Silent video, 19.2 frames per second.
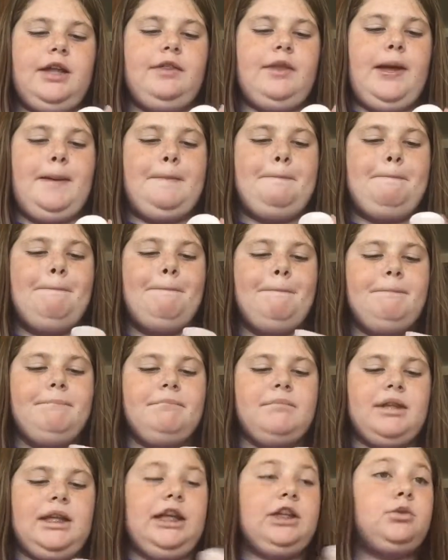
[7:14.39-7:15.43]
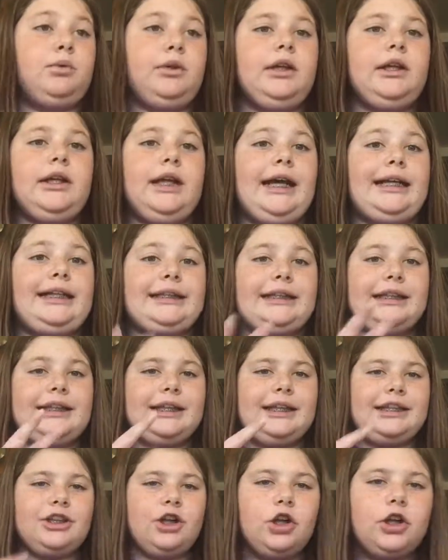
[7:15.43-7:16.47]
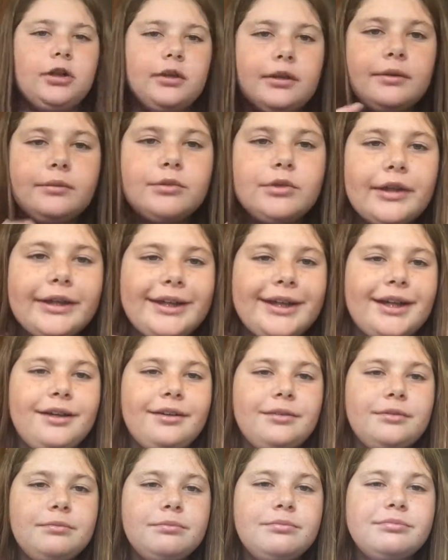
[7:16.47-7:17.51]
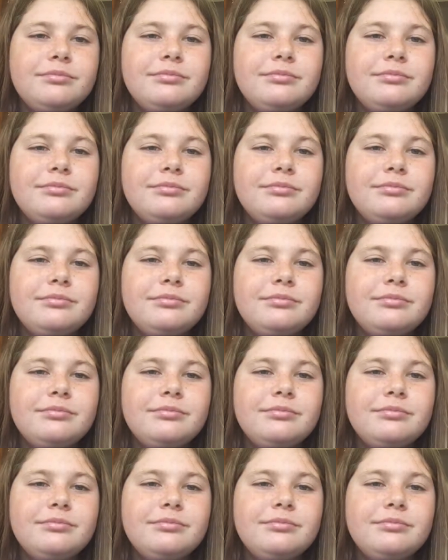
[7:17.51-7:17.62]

And then it's really nice. It's on our lips right now.